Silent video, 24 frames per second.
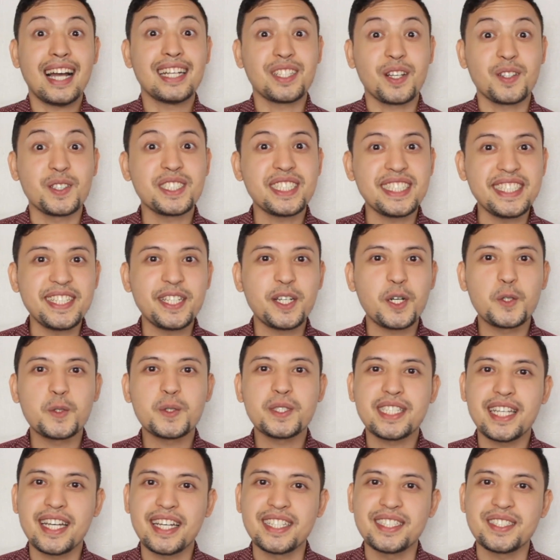As our CEO
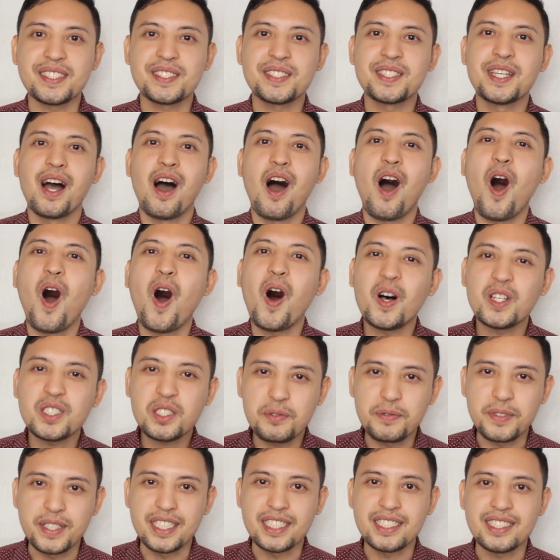says,
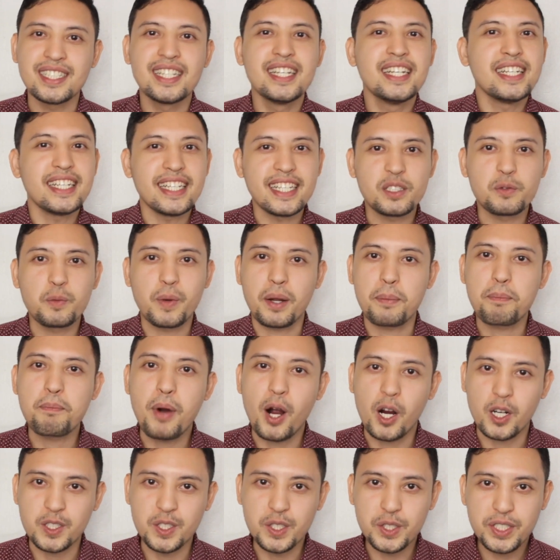Ausphin is where
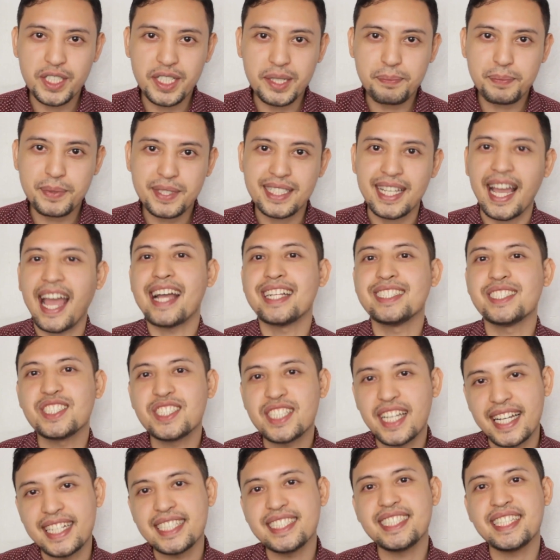partnerships and
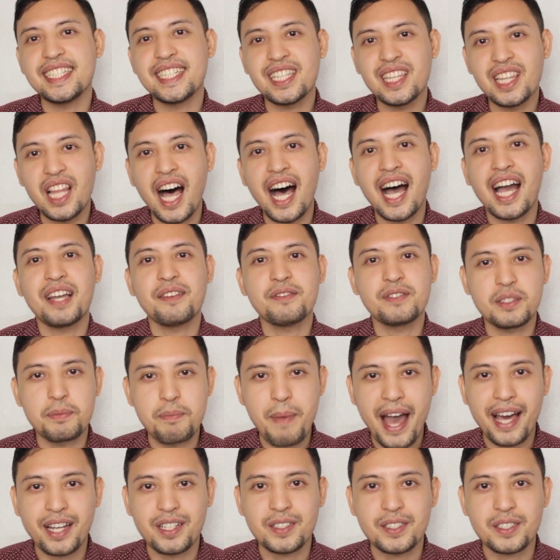changing lives
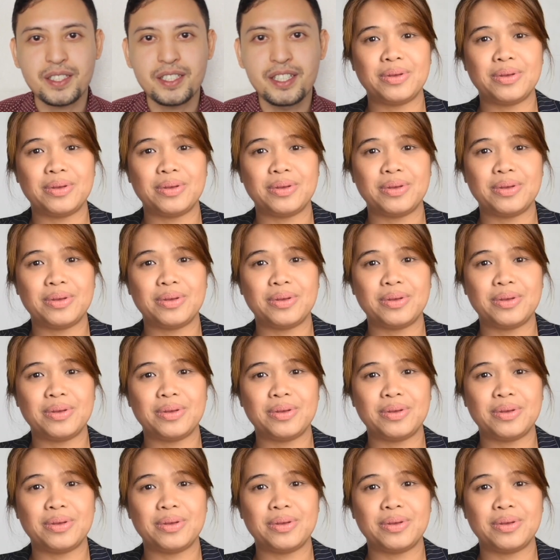matter.